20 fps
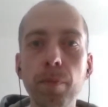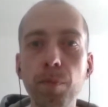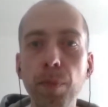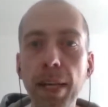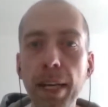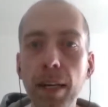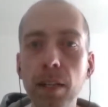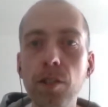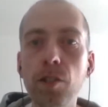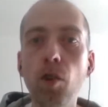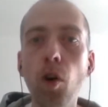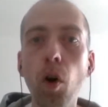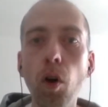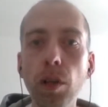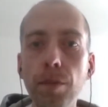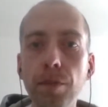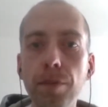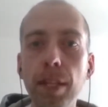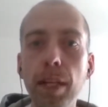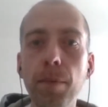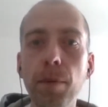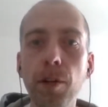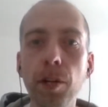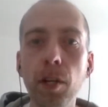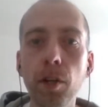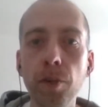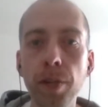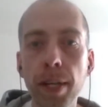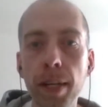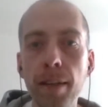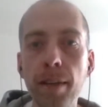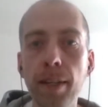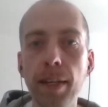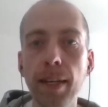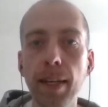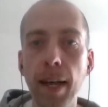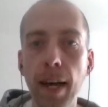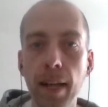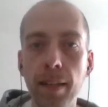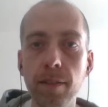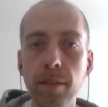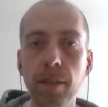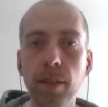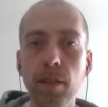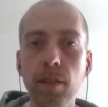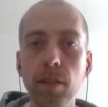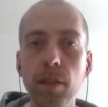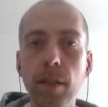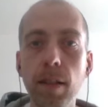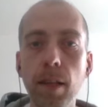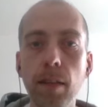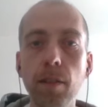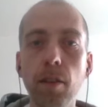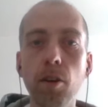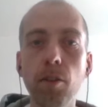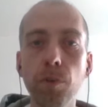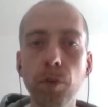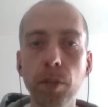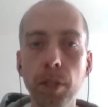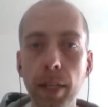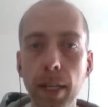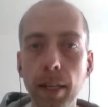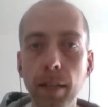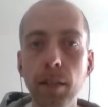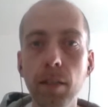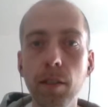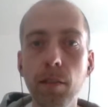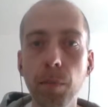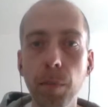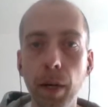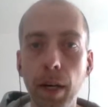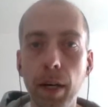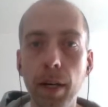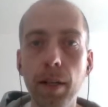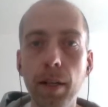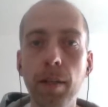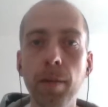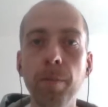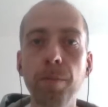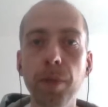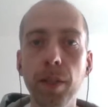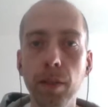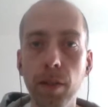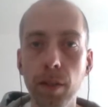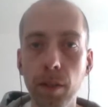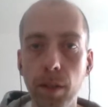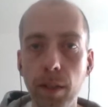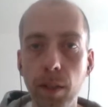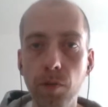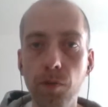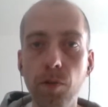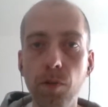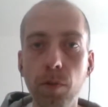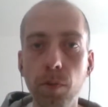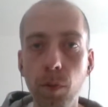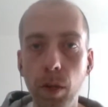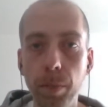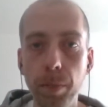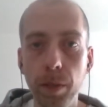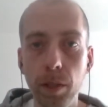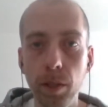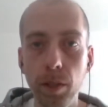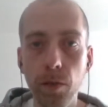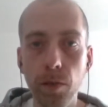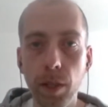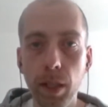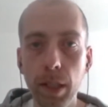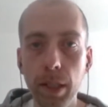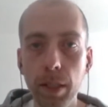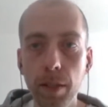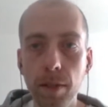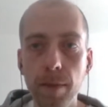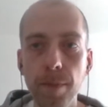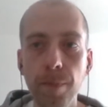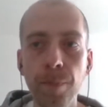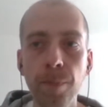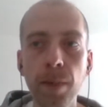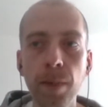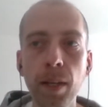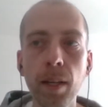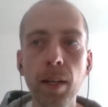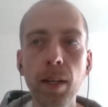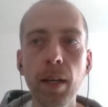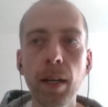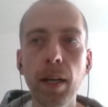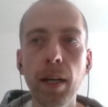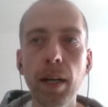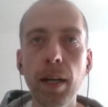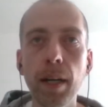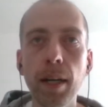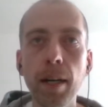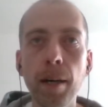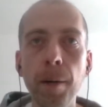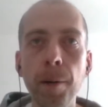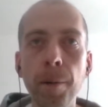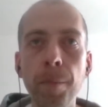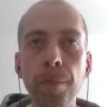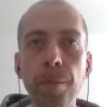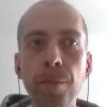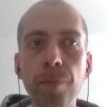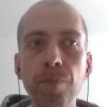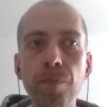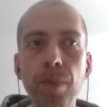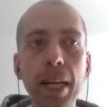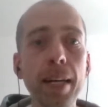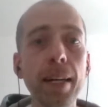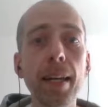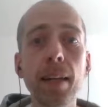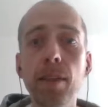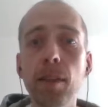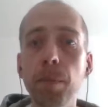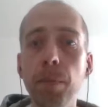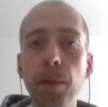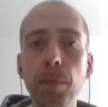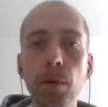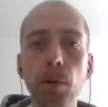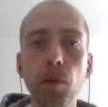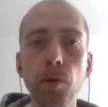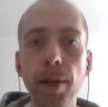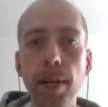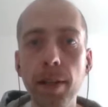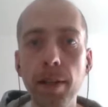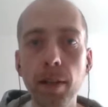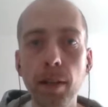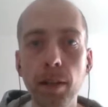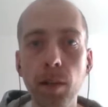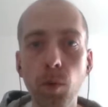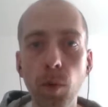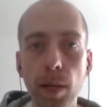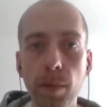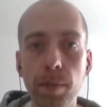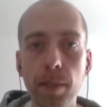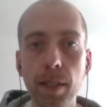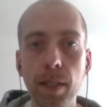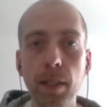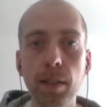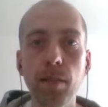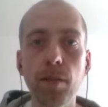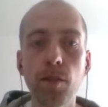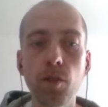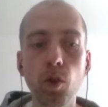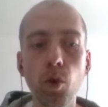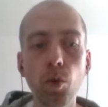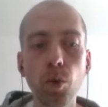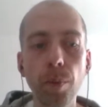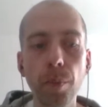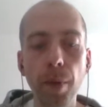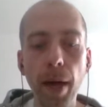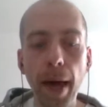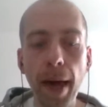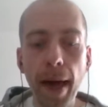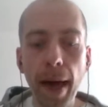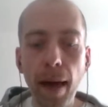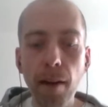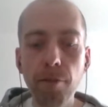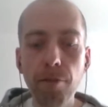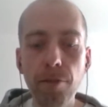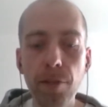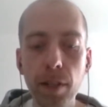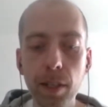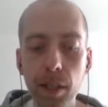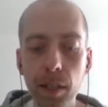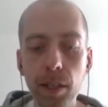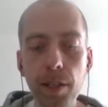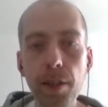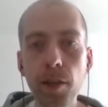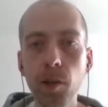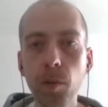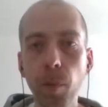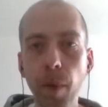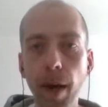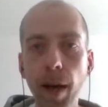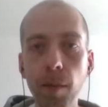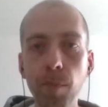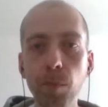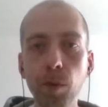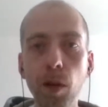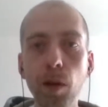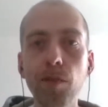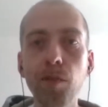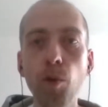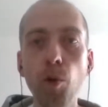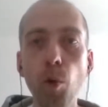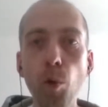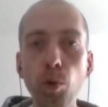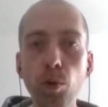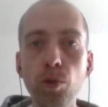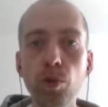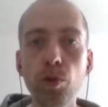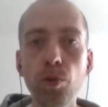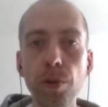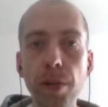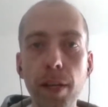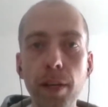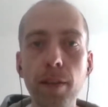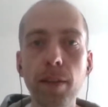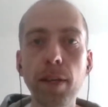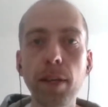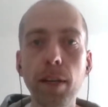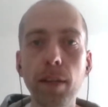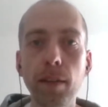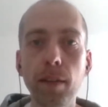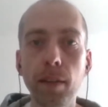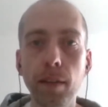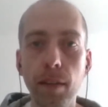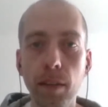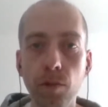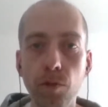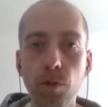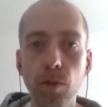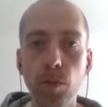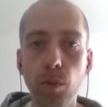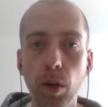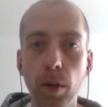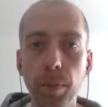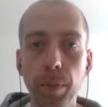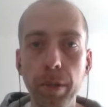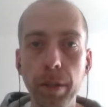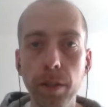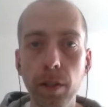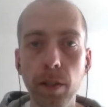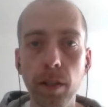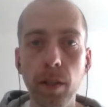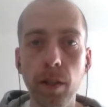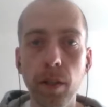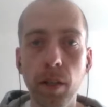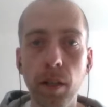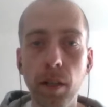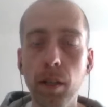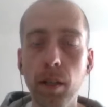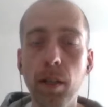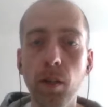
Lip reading: because all of them are creating assets that are protected by intellectual property rights. Again, the people creating the website. So have a clear map of who's creating intellectual property,